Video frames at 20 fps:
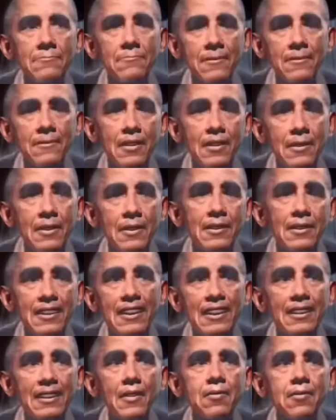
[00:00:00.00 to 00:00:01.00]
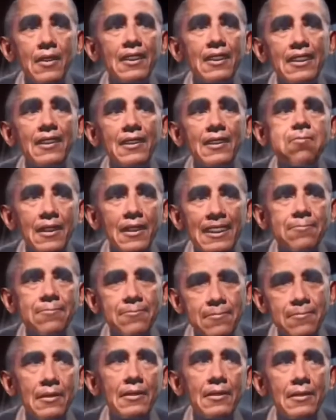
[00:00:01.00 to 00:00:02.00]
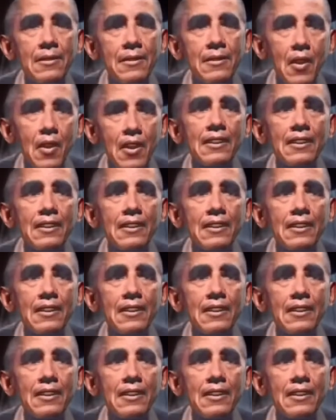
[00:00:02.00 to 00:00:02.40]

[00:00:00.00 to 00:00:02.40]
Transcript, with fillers: Uh, looks like his training is complete. Good job,